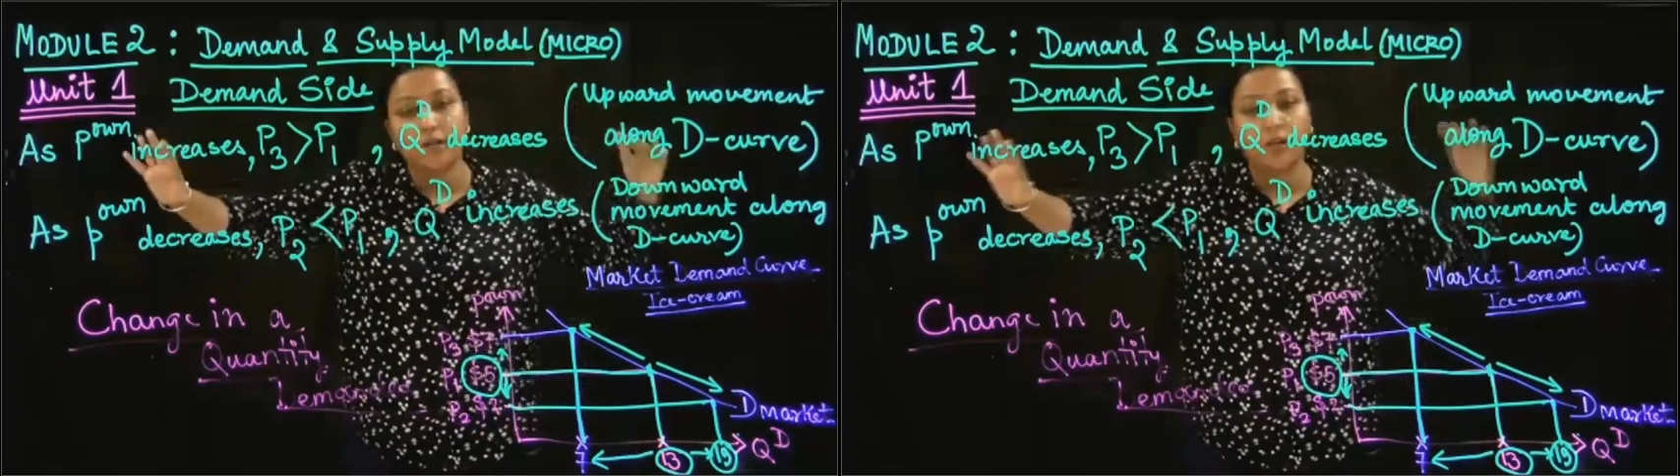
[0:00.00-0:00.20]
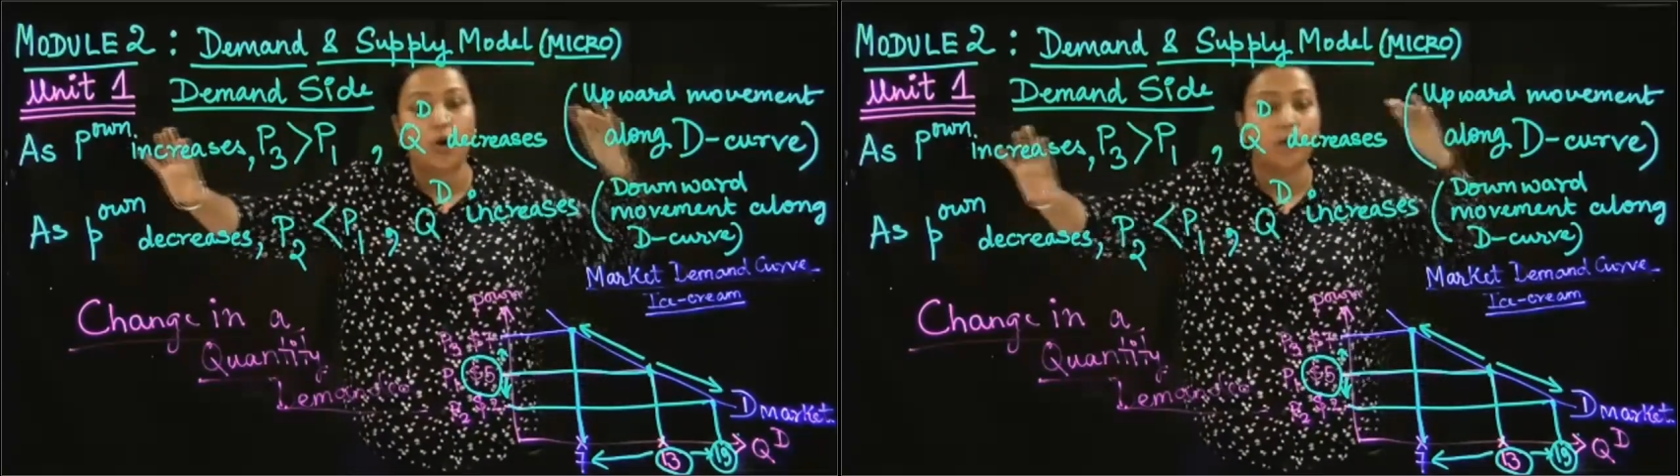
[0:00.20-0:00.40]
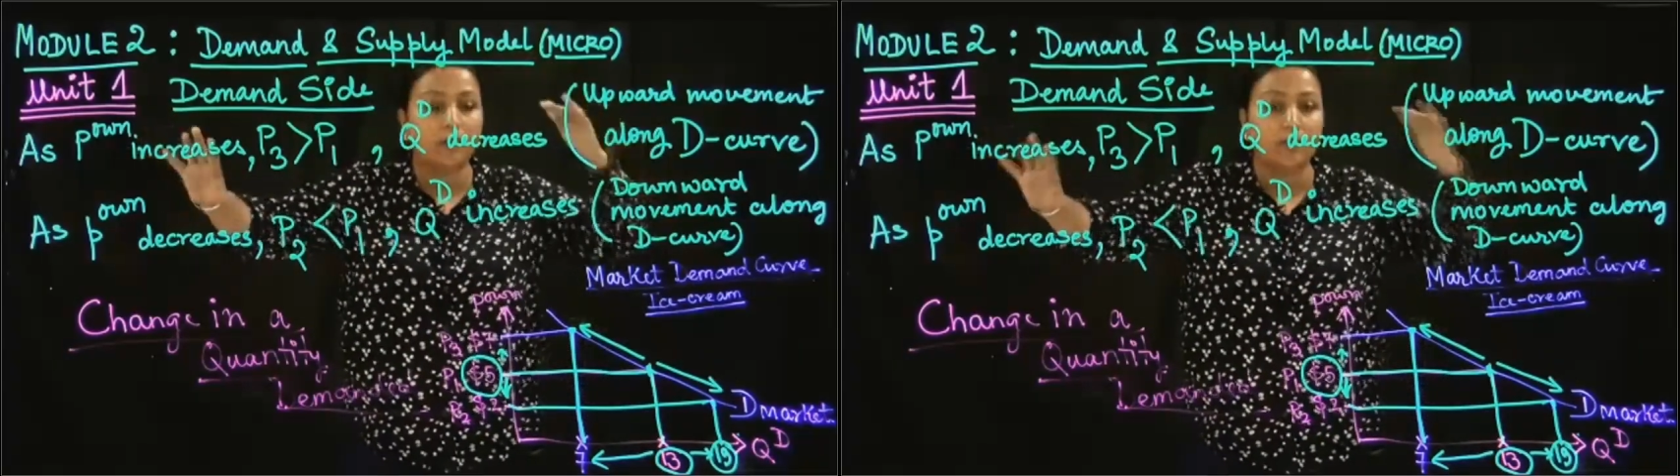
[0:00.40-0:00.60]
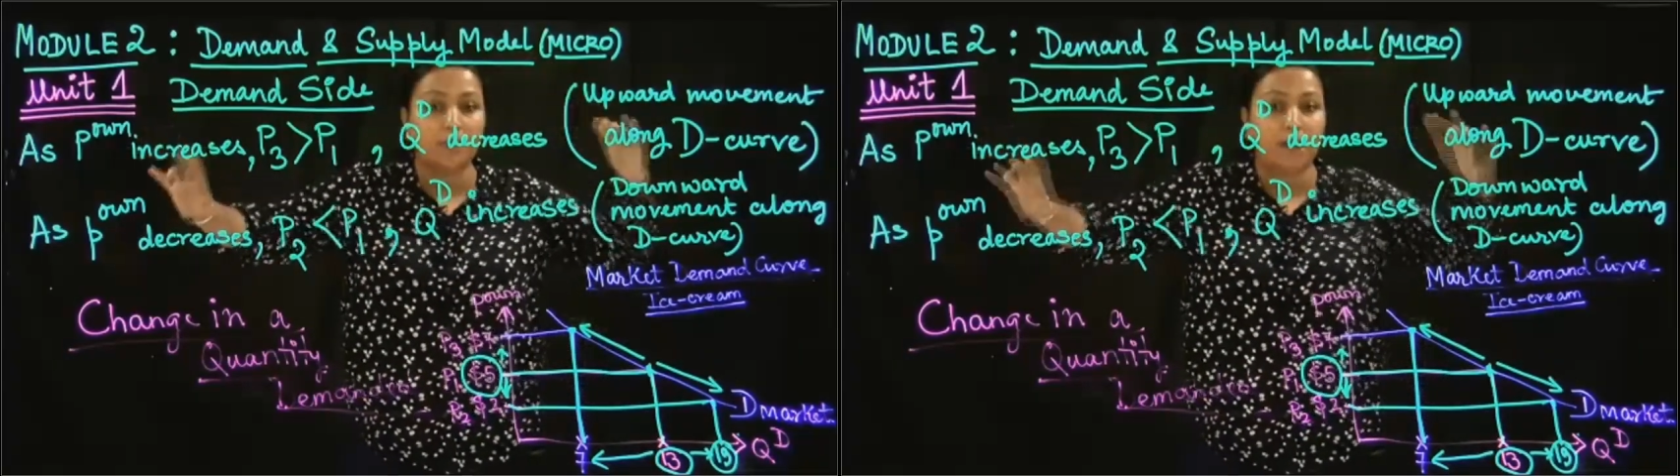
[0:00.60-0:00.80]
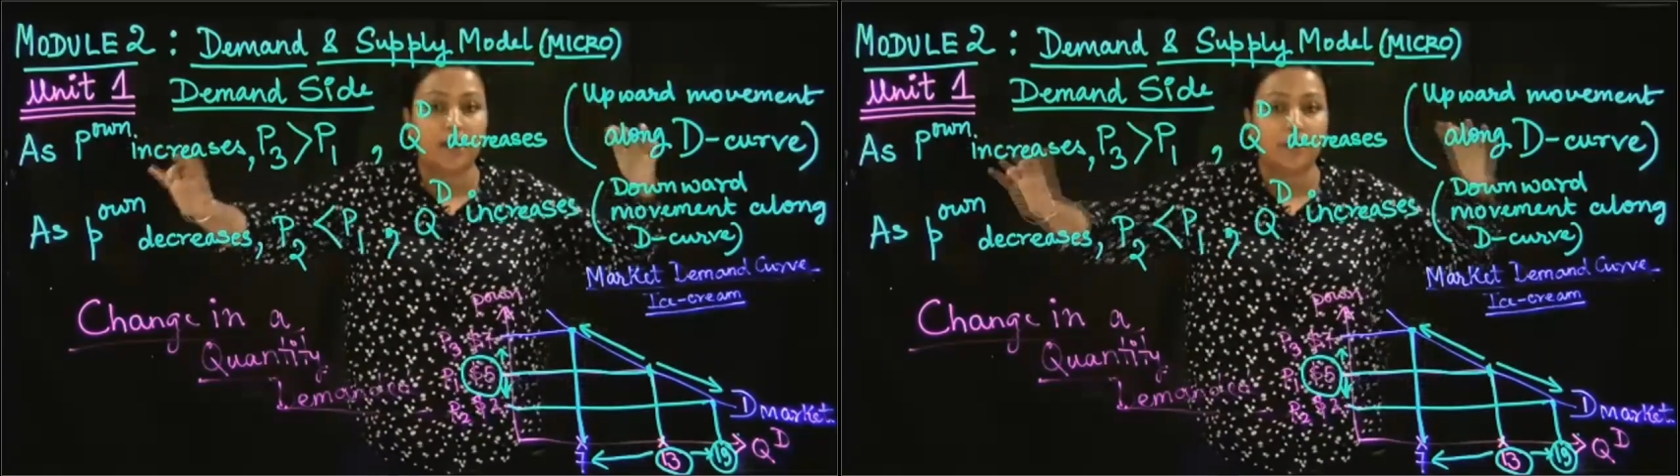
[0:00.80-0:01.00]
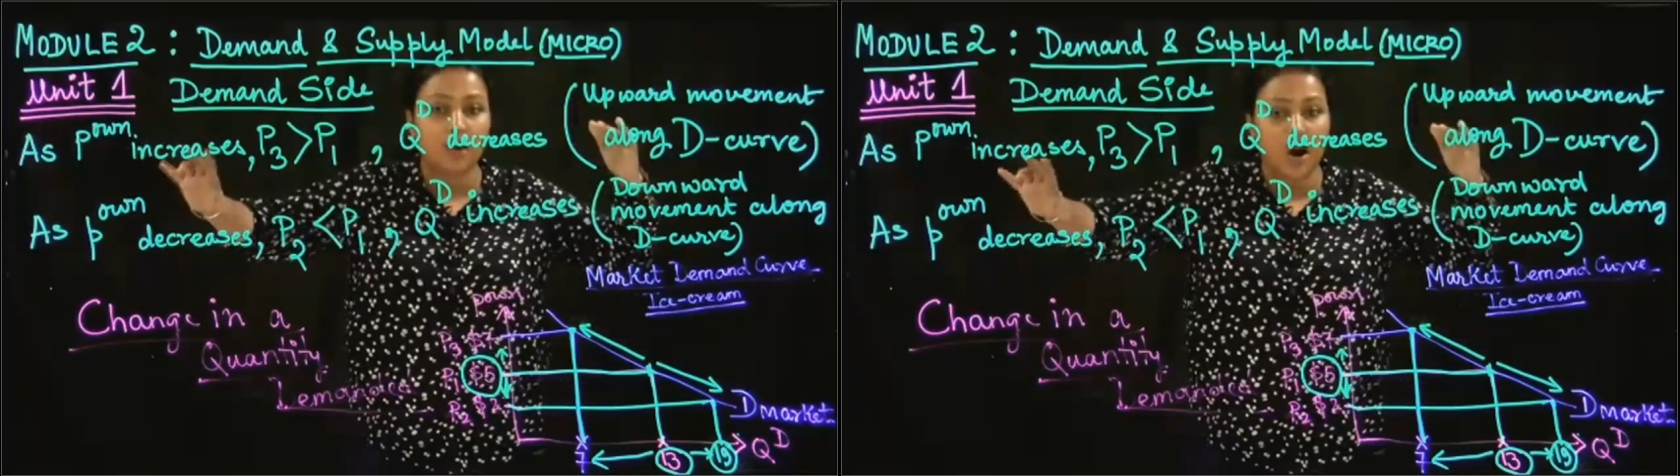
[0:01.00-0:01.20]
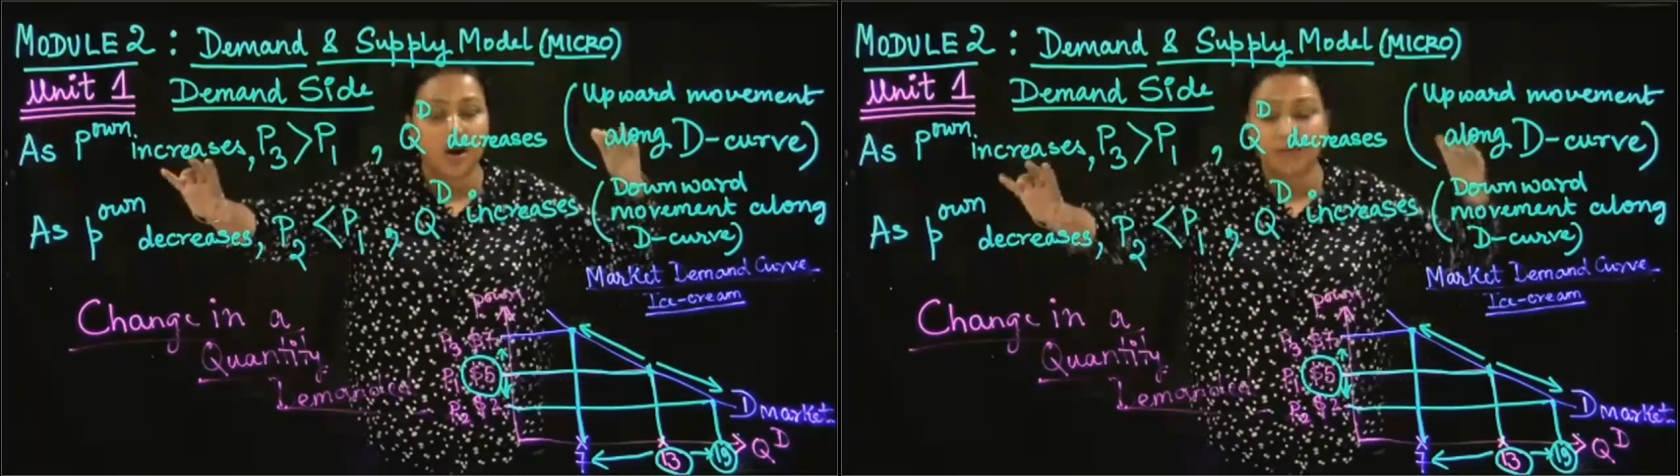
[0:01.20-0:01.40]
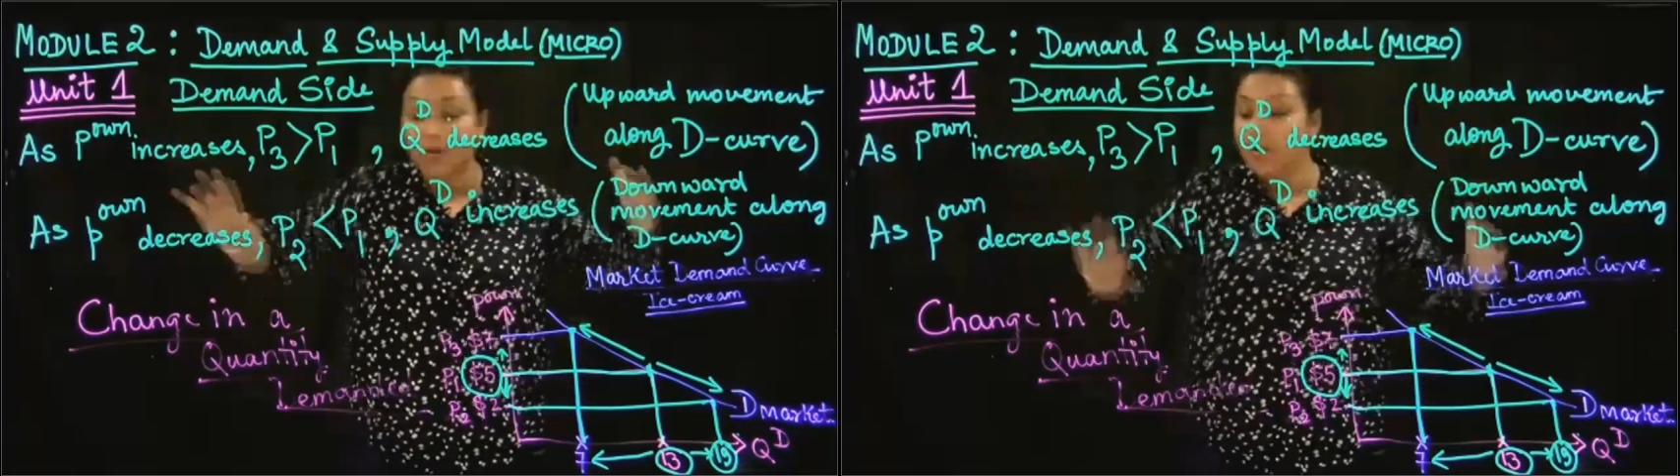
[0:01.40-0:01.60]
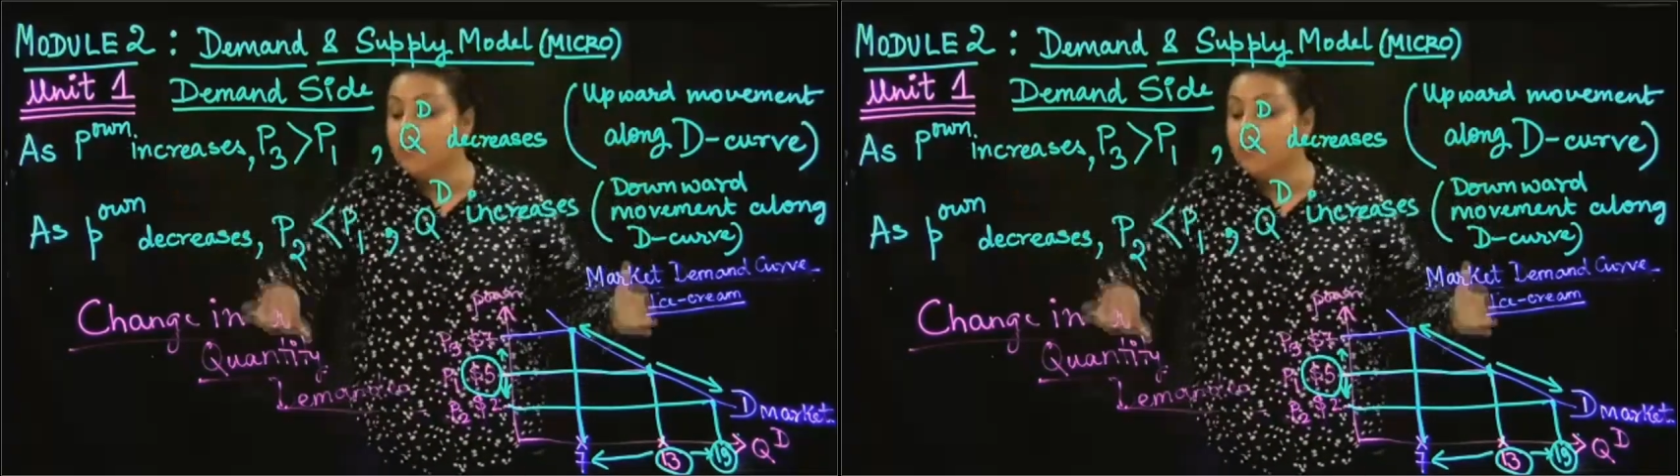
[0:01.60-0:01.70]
along the demand curve